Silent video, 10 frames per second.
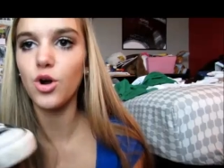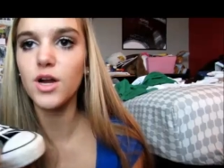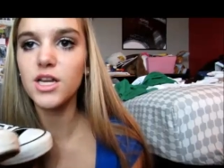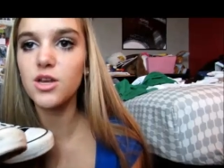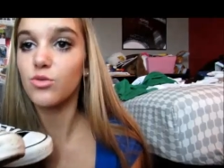
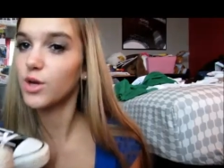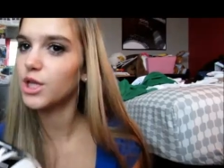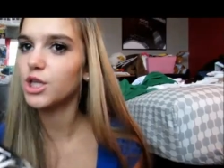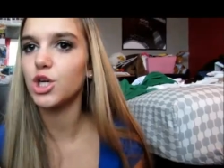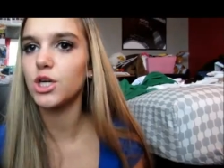already
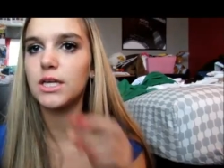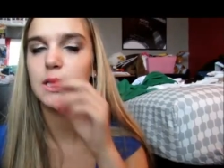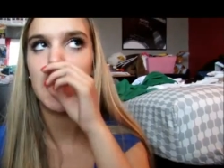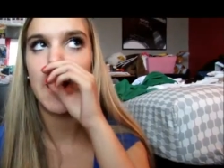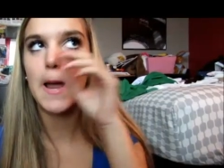really dirty,
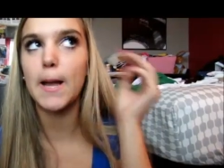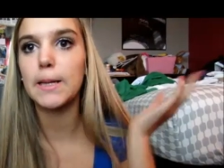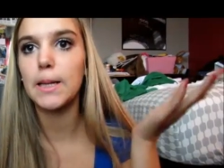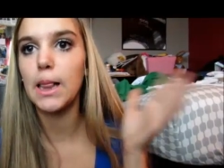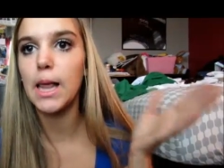not
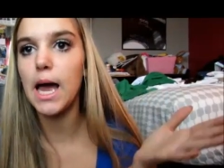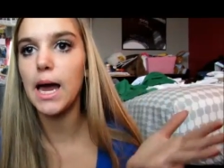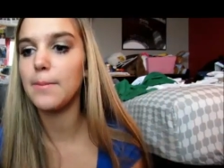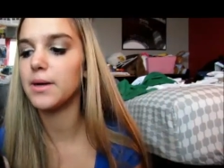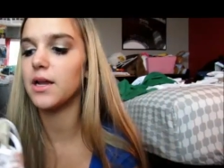gonna
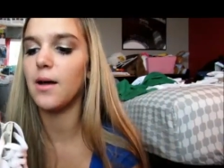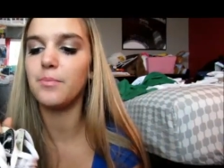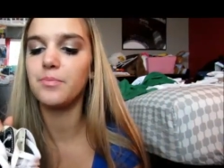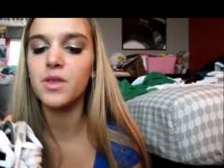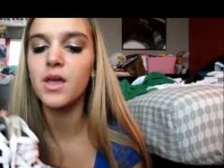lie, but
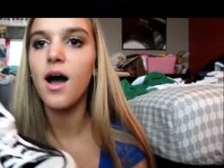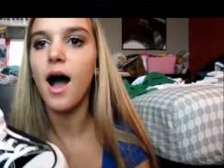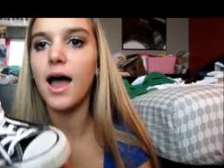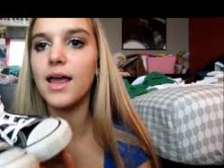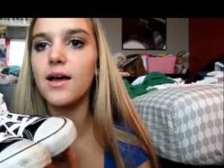um,
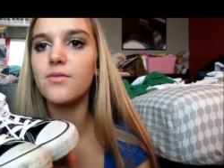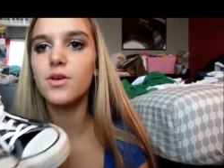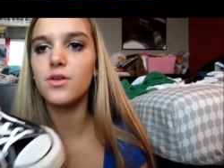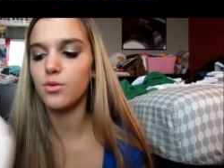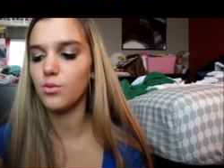I
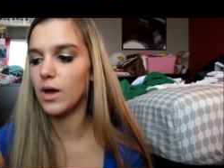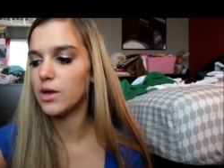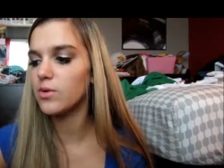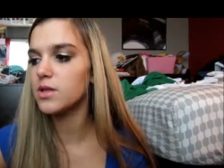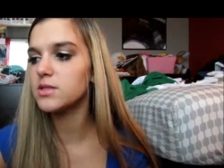have the
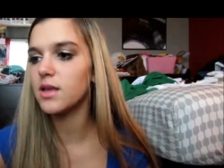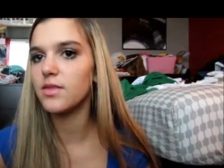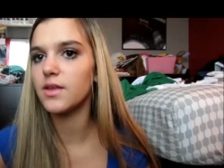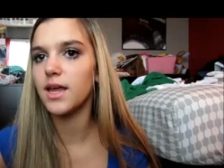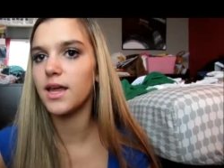white ones,
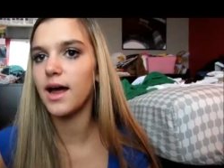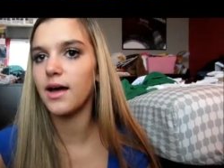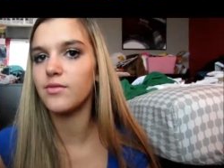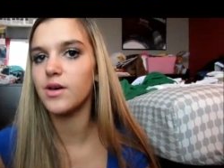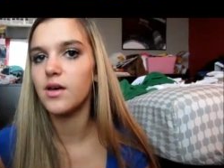and then I
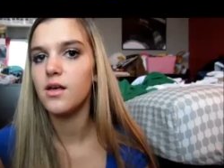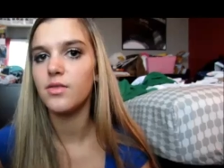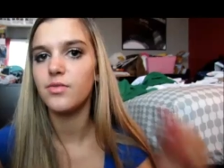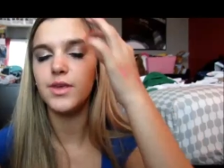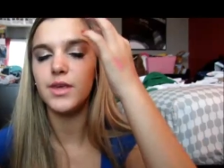have
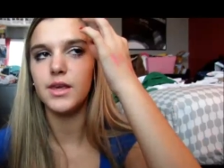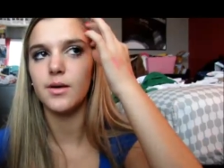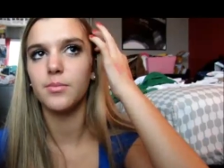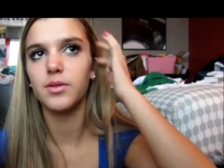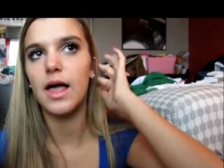
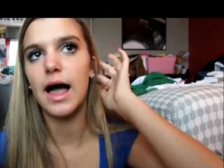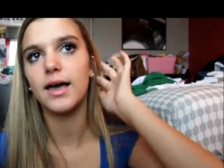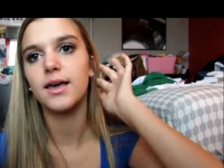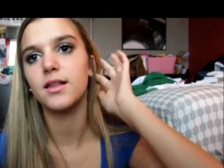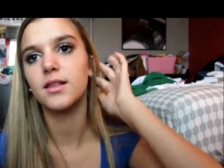the
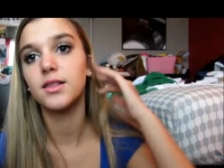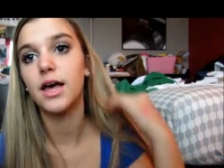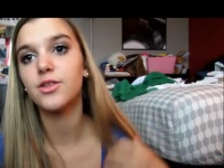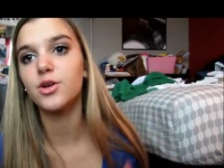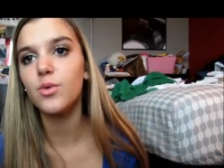black
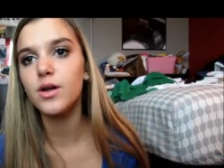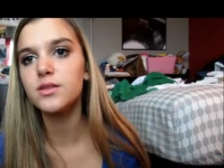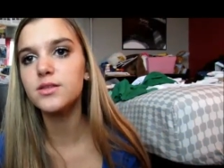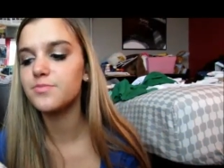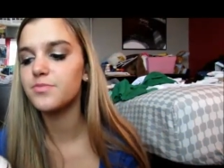leather
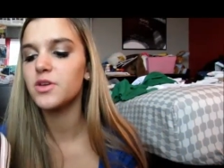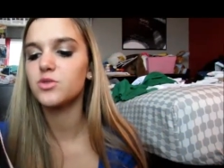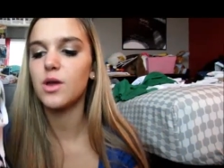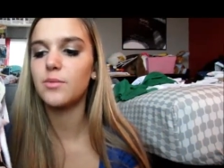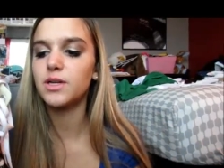ones,
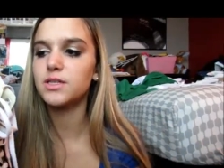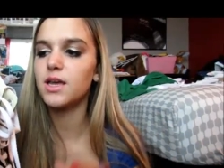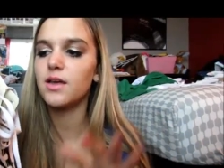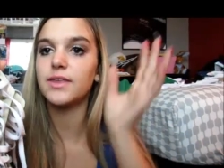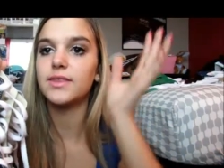so I wanted to
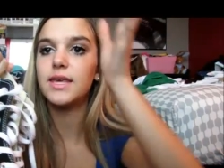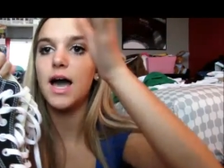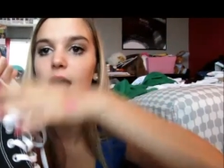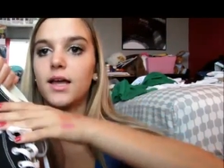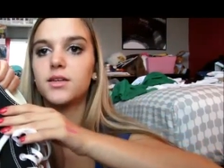get like the
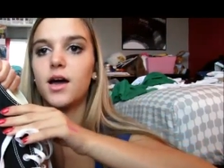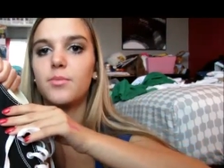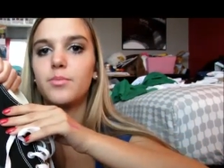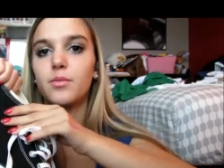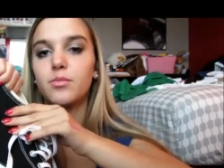high
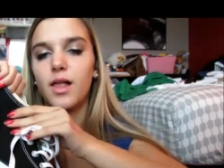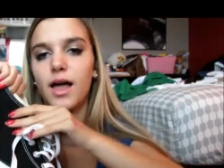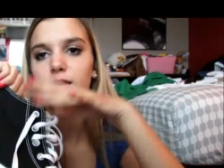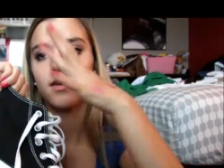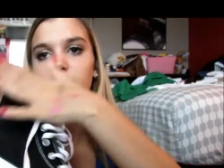top
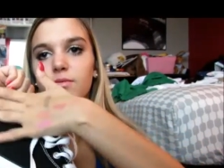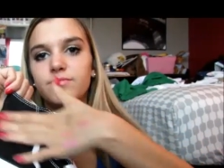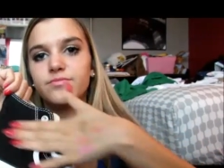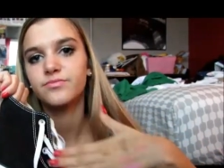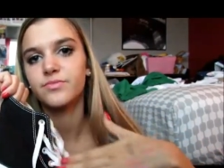black
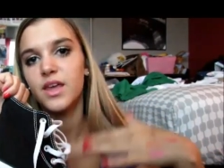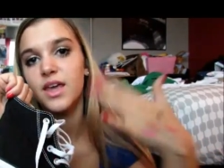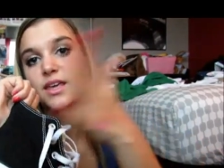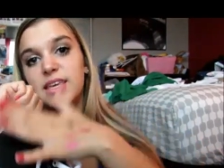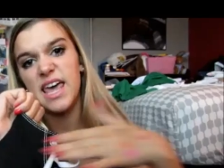
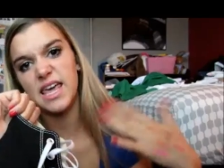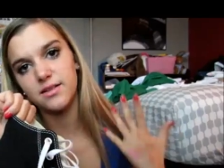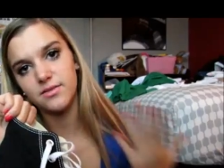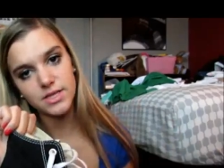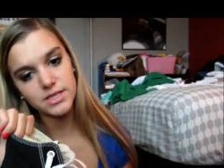
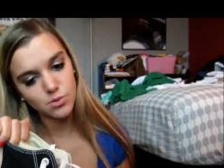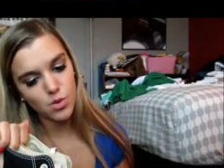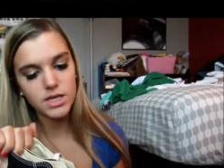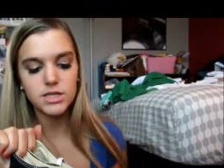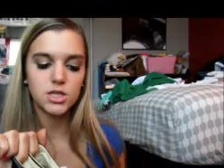canvas
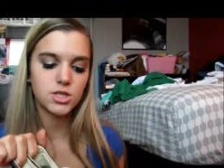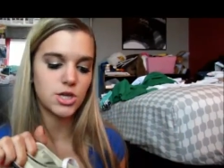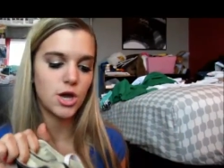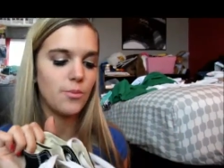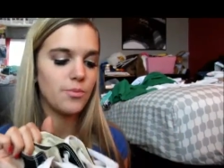ones.
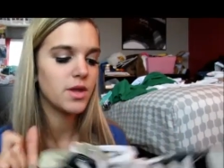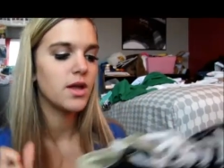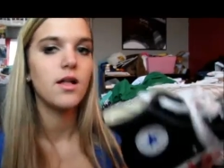So